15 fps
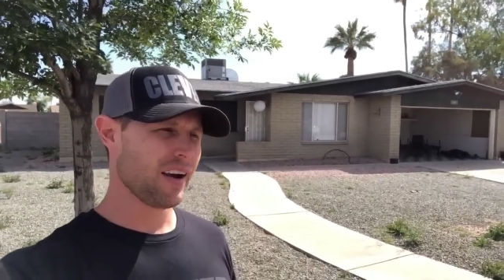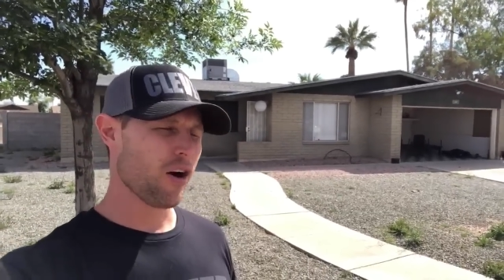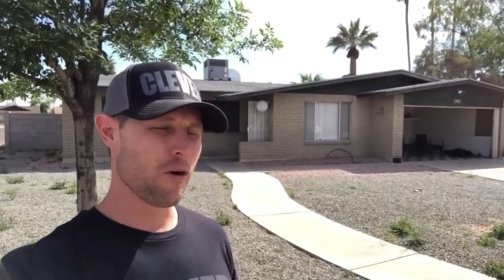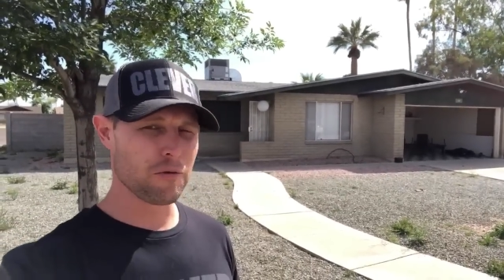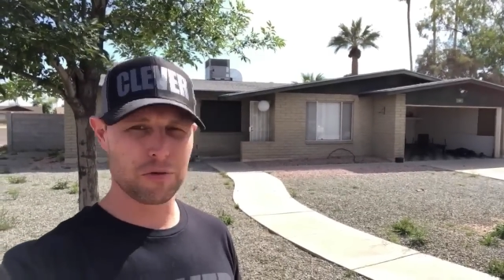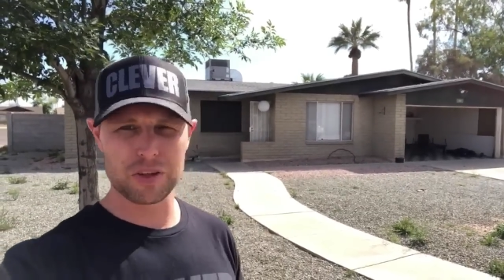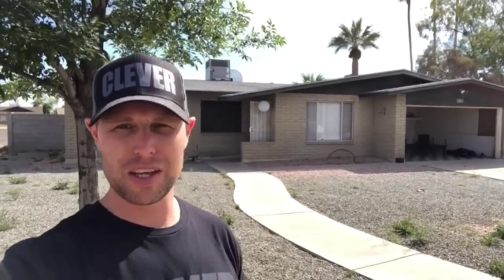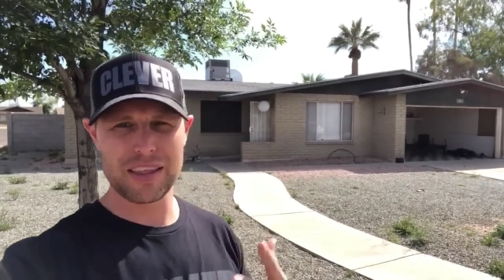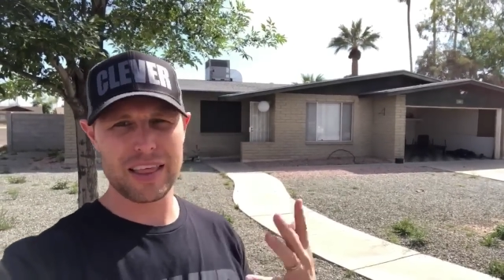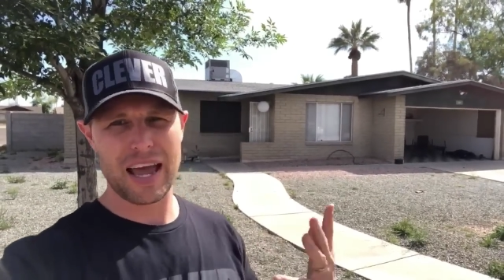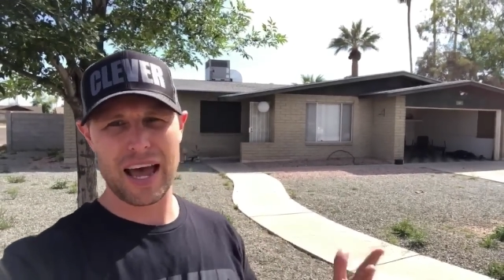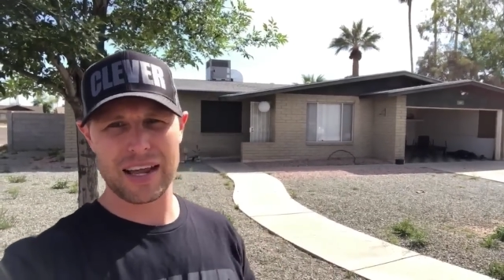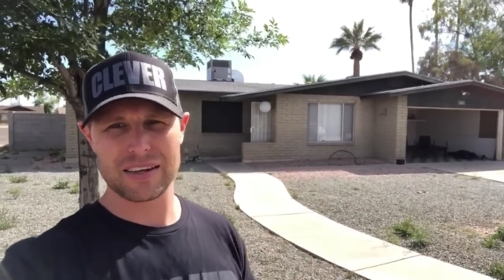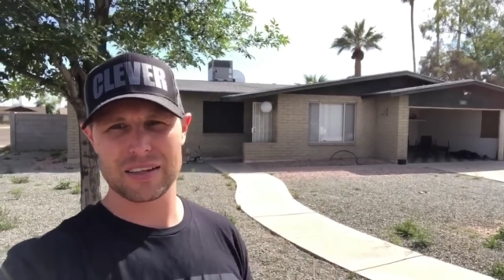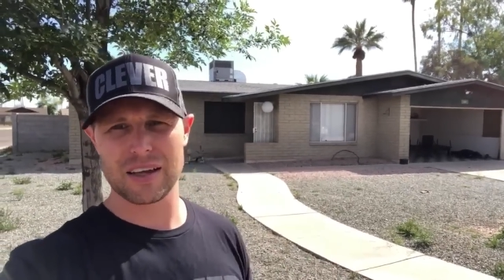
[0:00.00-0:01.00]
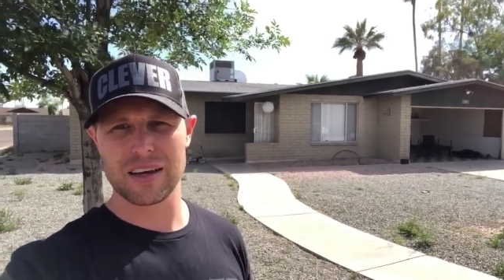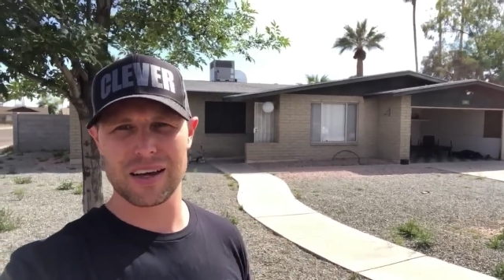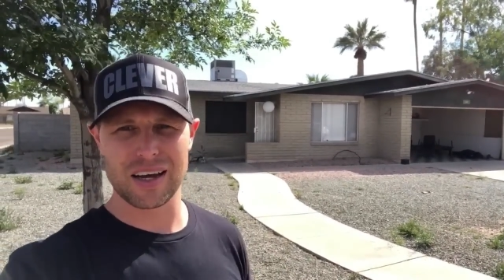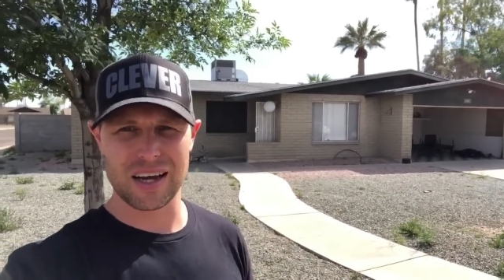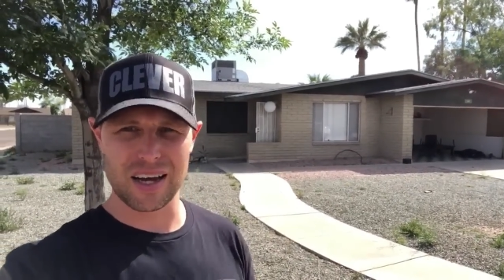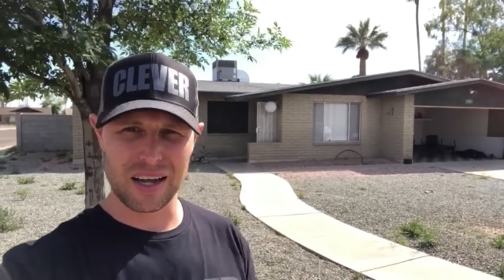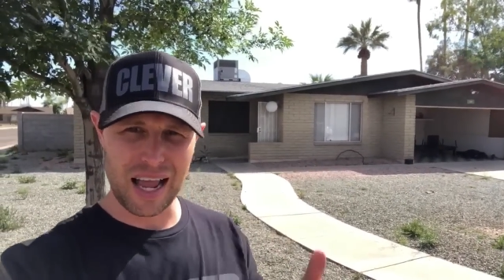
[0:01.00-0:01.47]
Hopefully that
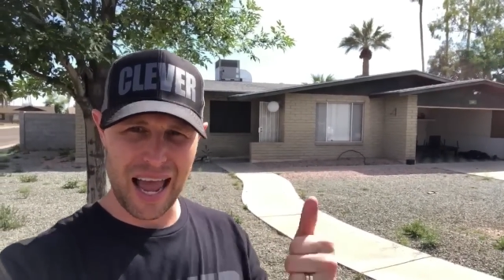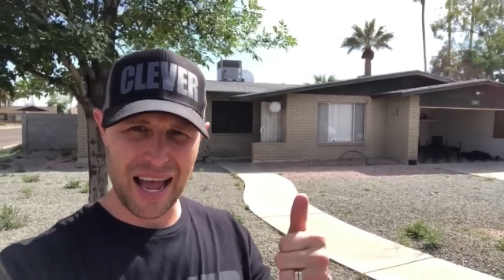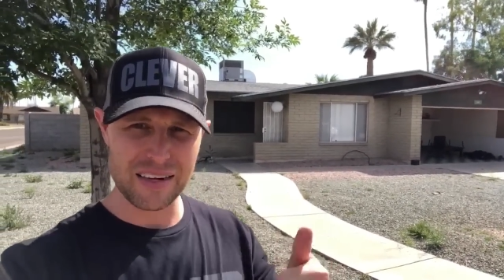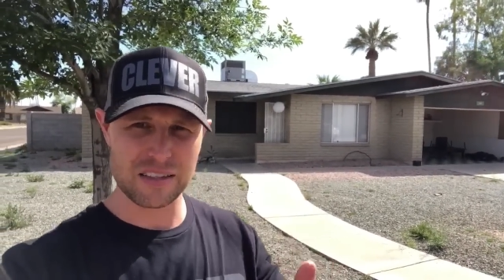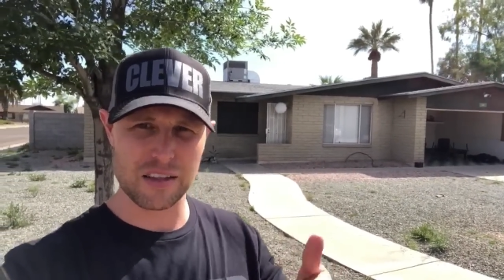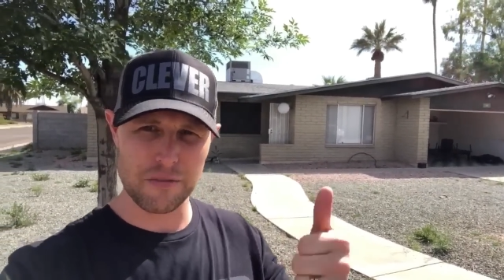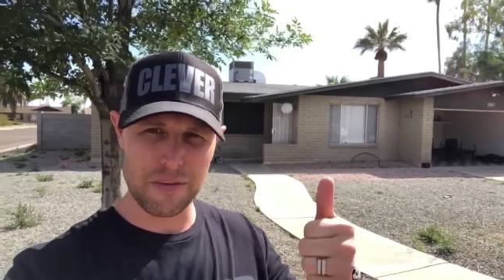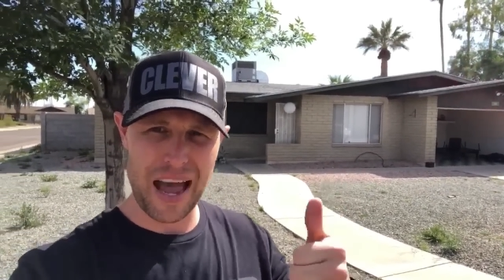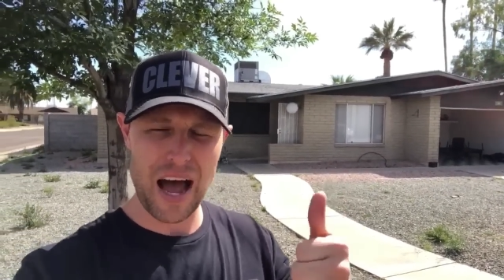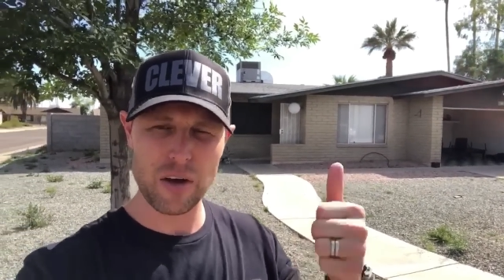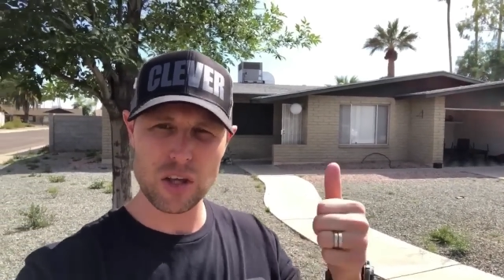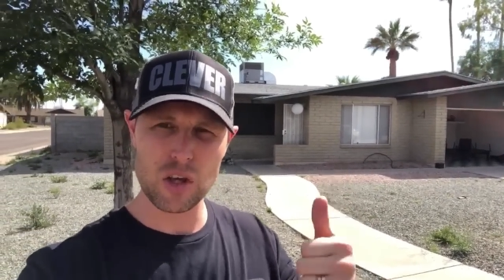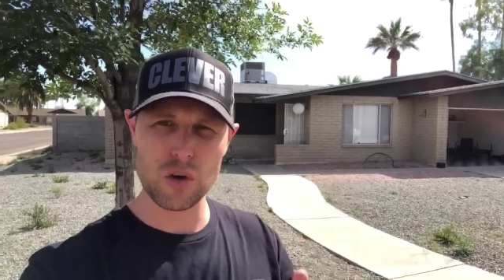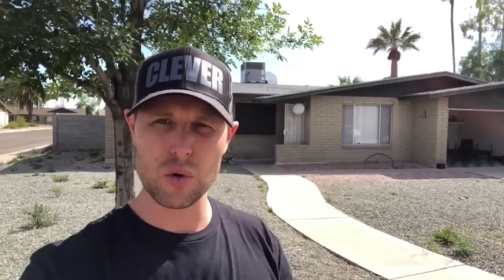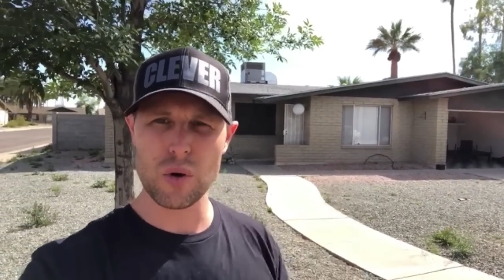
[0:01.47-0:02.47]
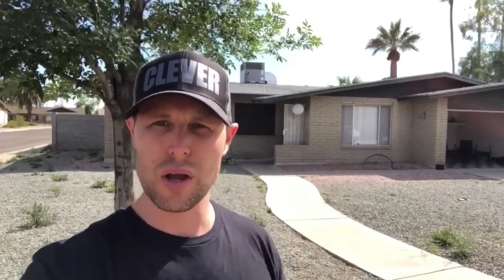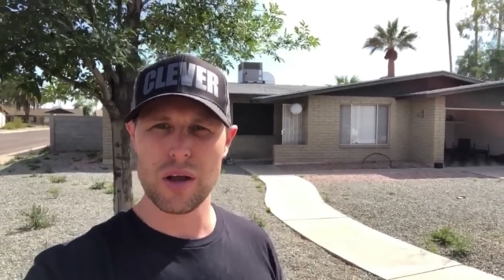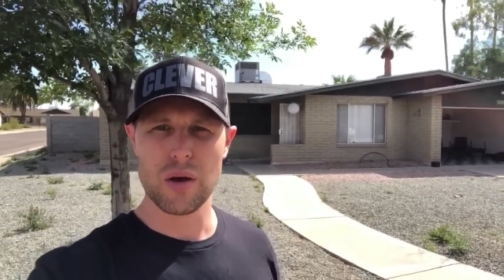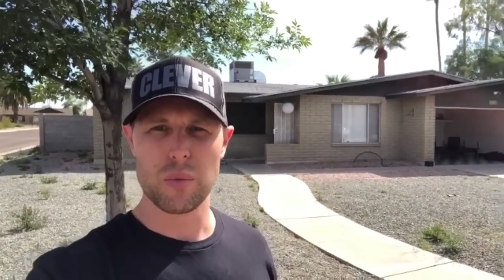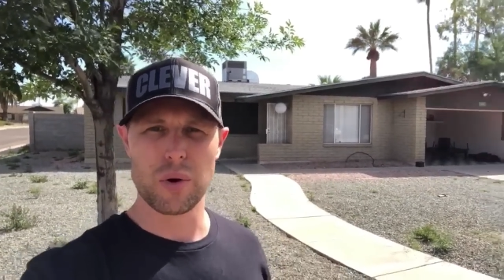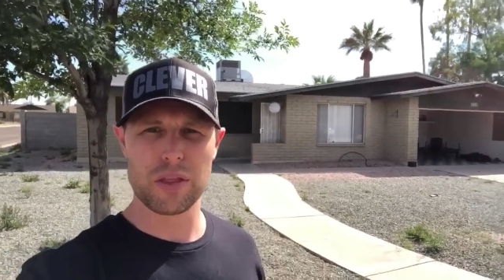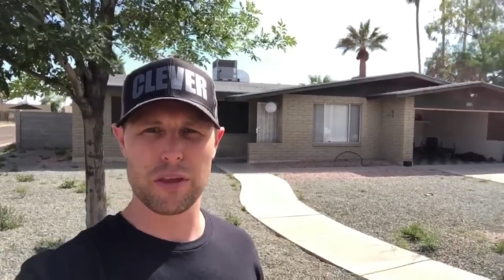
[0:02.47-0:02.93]
adds the value
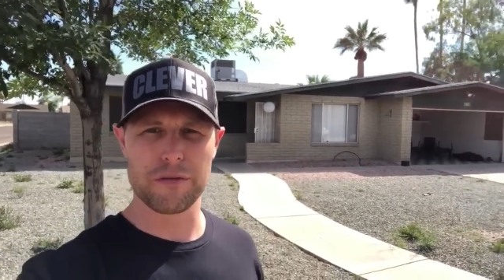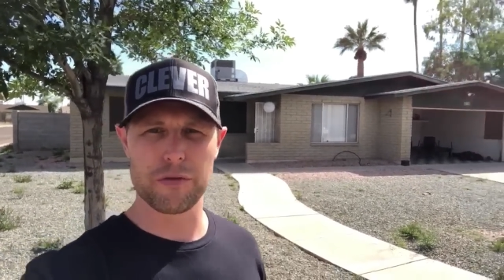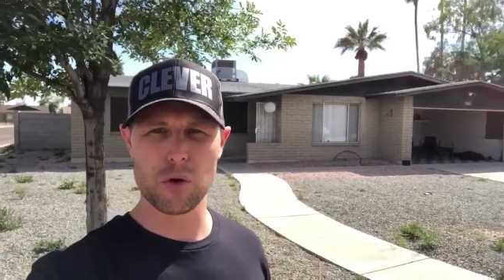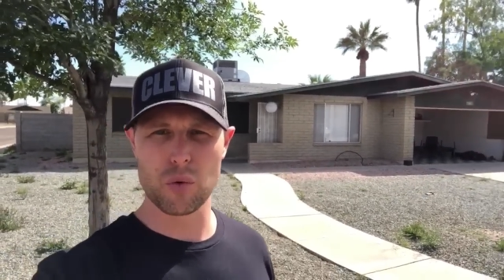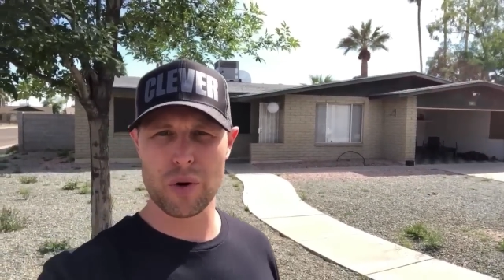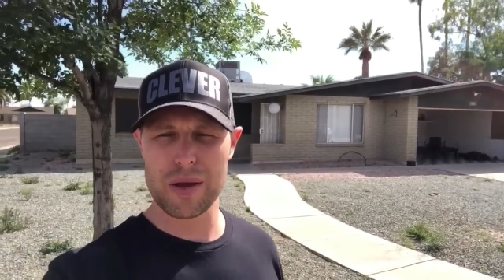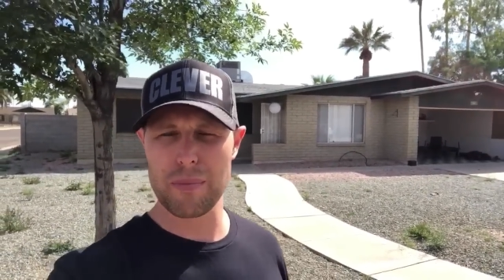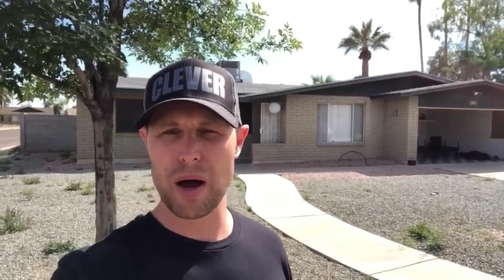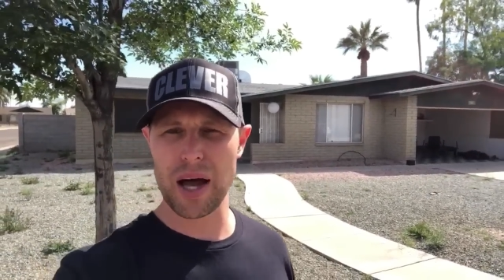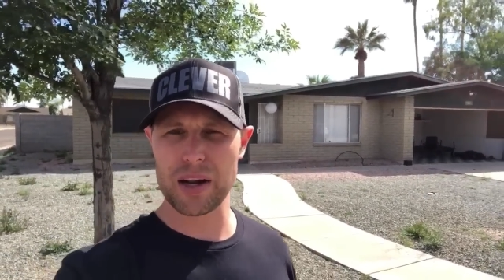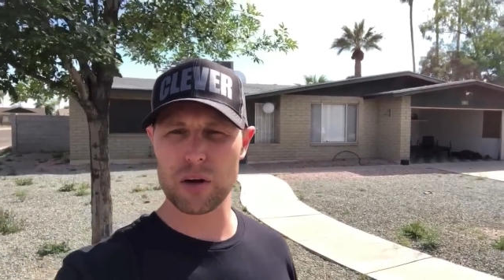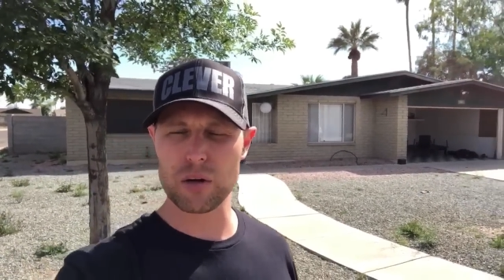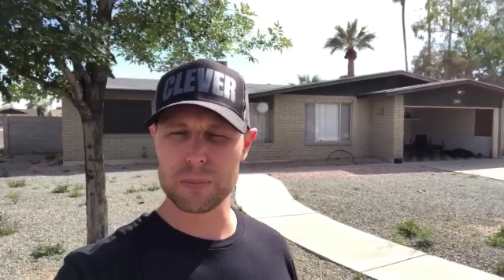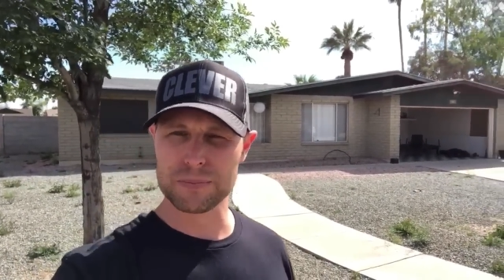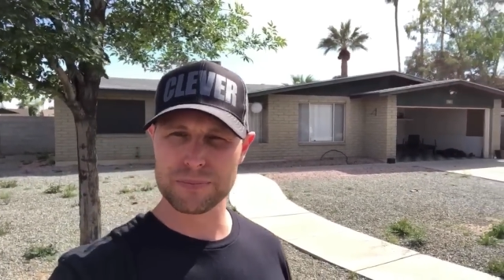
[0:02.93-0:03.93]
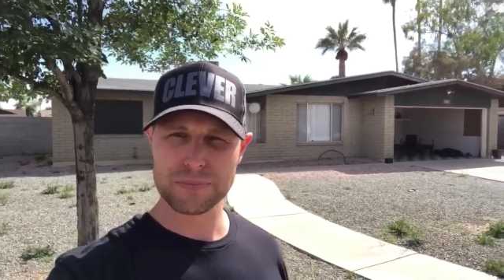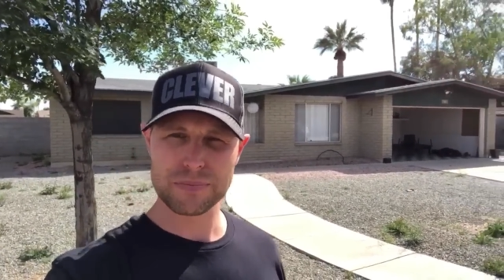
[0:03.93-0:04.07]
with a full remodel.